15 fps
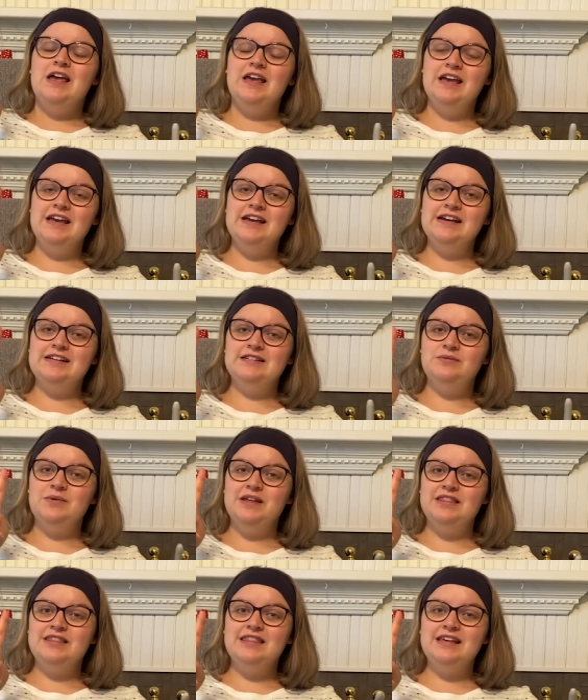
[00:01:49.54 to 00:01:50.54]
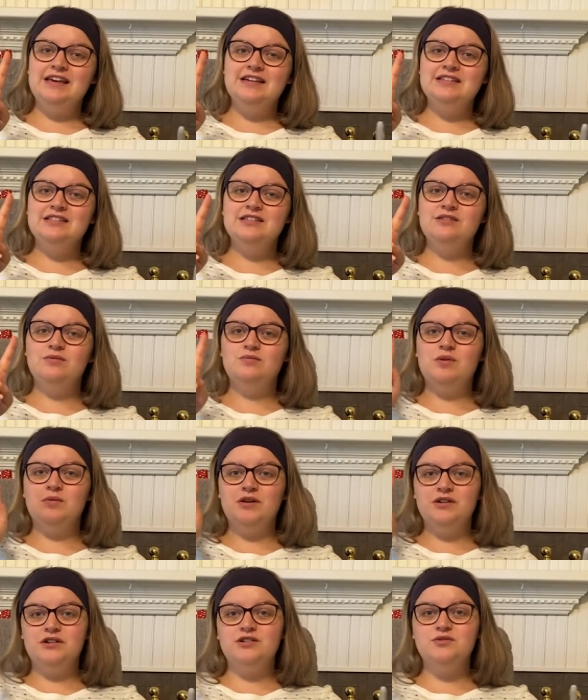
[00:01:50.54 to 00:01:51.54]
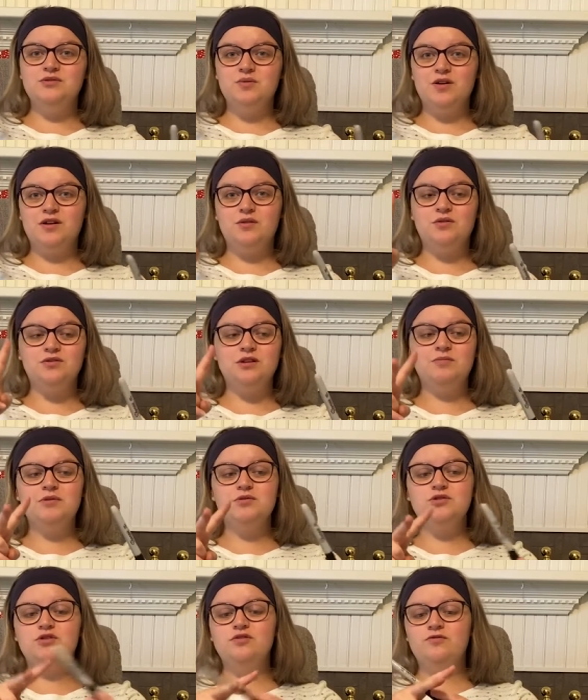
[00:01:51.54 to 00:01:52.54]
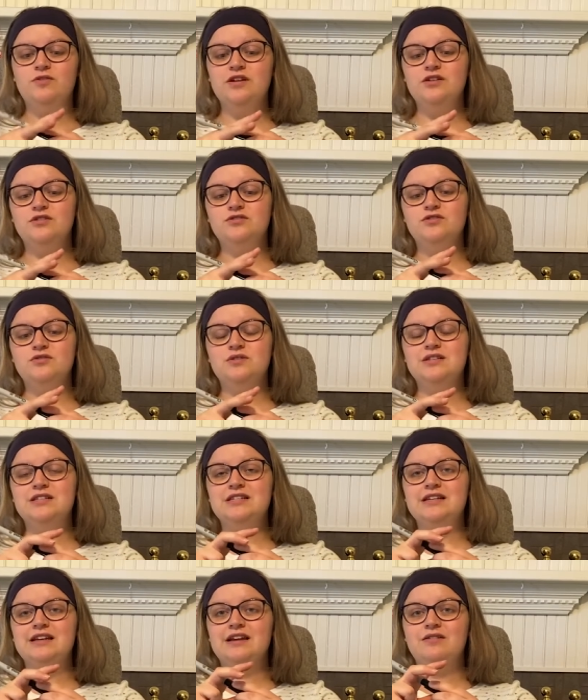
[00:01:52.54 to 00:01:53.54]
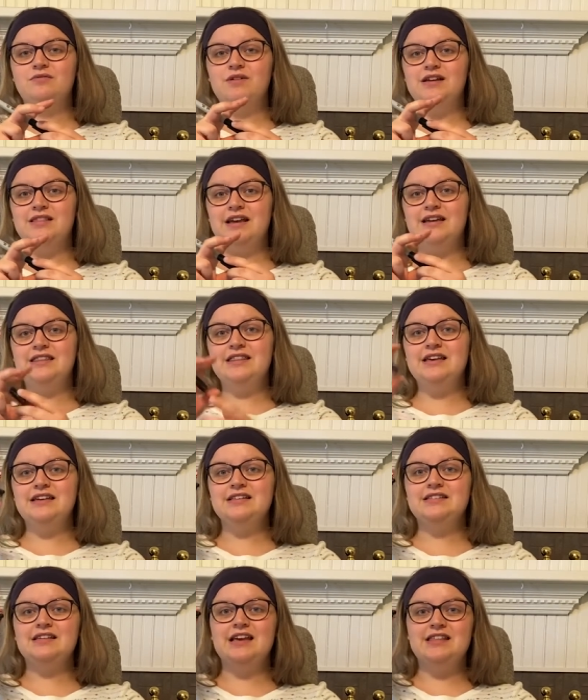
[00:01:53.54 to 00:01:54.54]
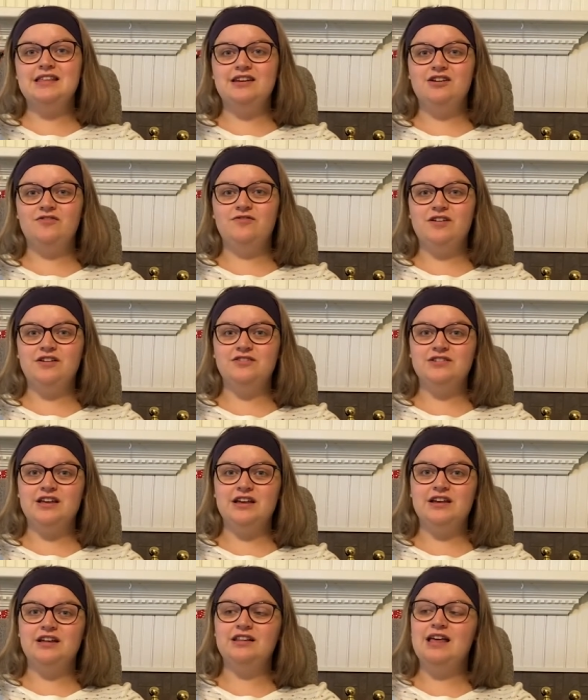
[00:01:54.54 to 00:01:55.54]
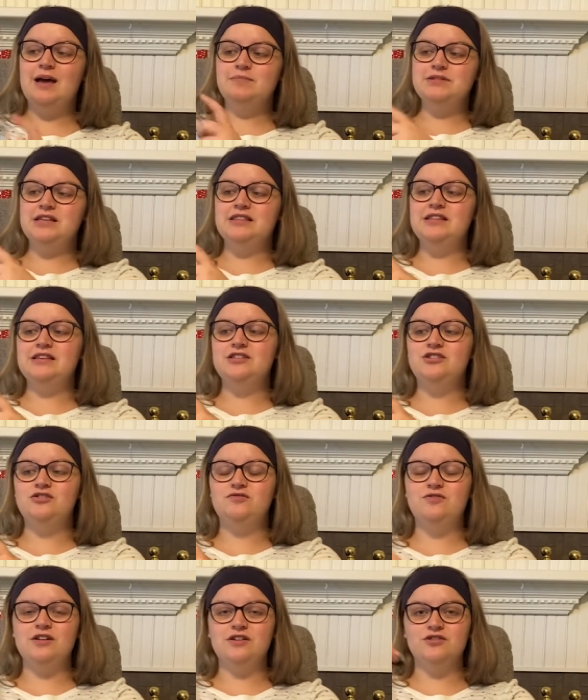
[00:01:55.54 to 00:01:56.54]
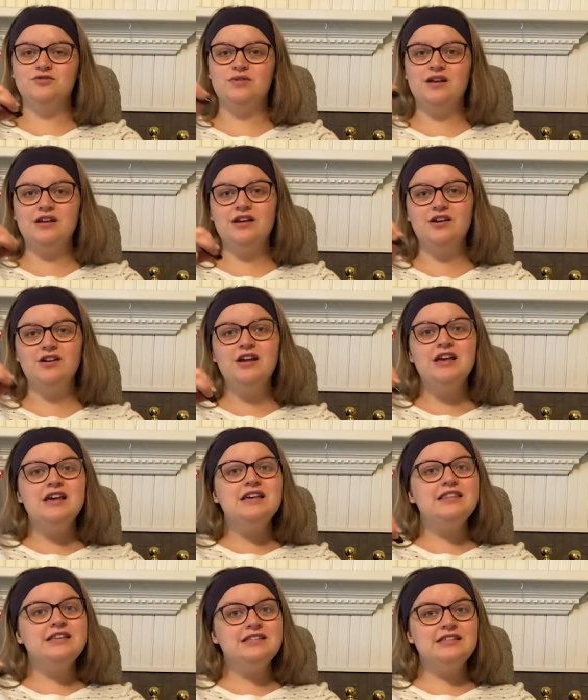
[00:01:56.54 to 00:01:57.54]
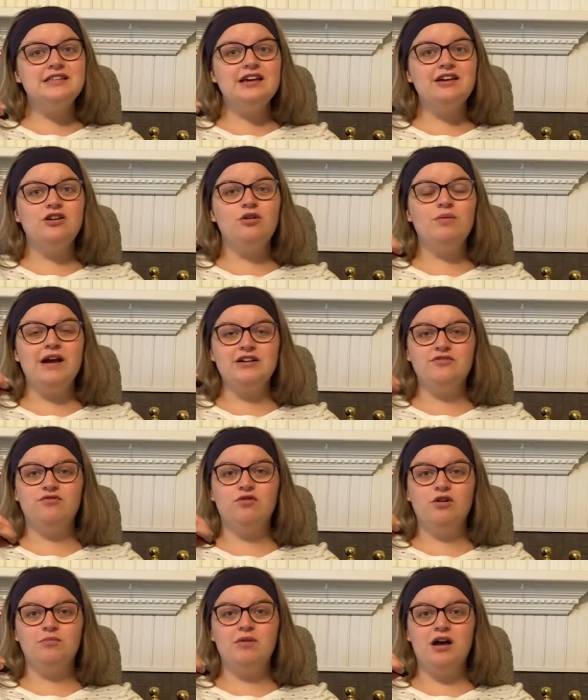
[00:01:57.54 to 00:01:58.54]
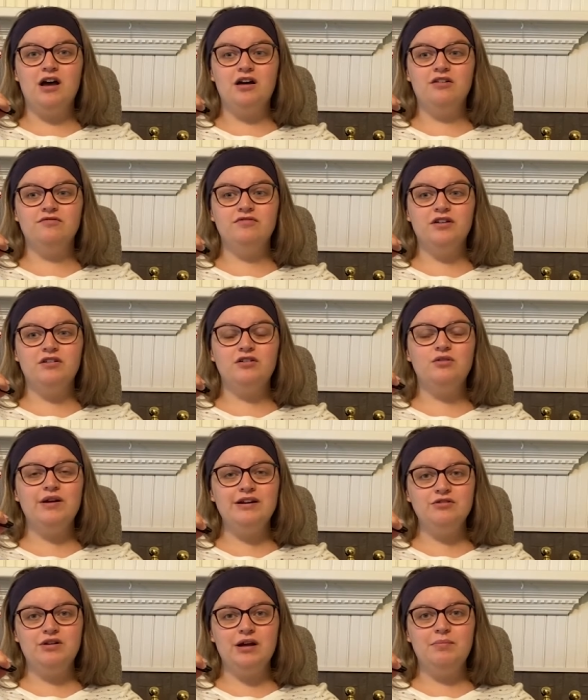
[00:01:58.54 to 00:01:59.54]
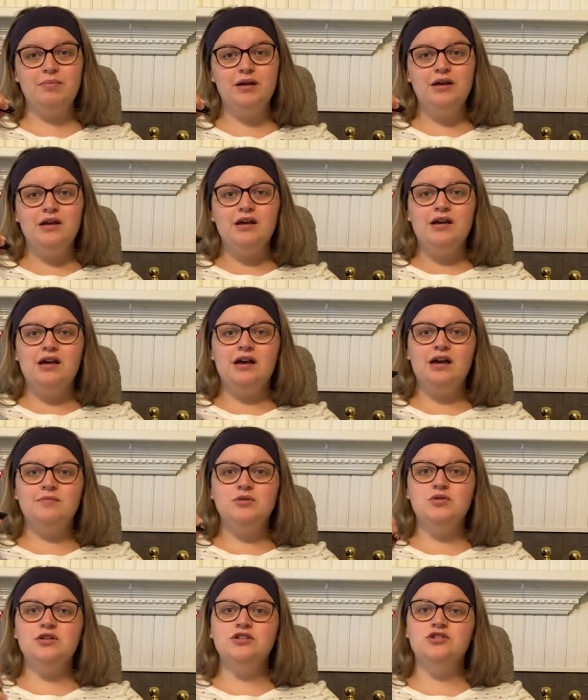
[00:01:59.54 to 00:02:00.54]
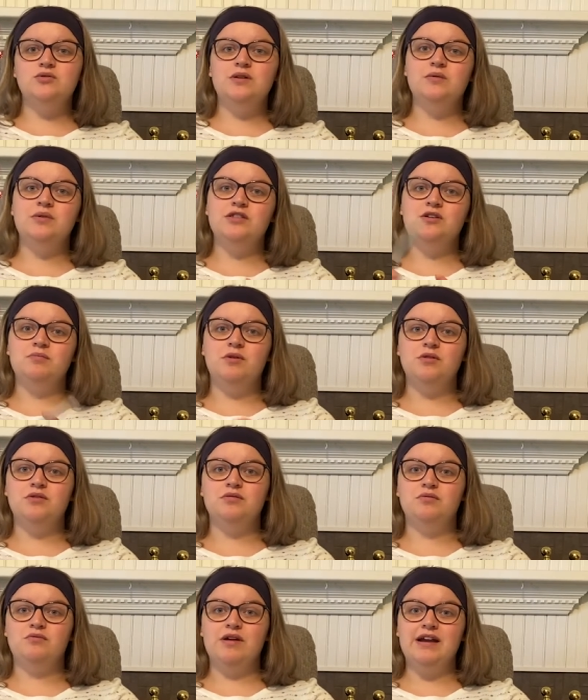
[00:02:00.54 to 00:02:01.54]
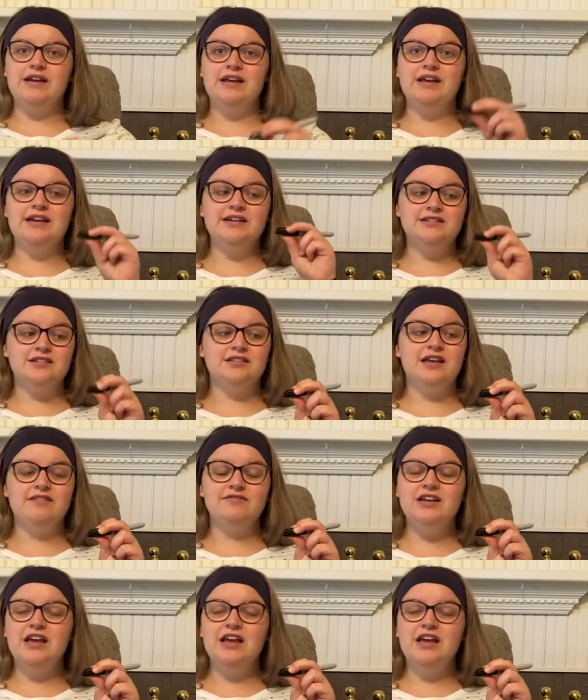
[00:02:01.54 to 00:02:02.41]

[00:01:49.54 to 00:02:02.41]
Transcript: And with this, what we're going to do is we're going to hold up those two fingers. You can stick it right like this, and then your fingers can collapse, and these two fingers right here. This is a correct form of crayon grip. Um, you can do it with your both right and left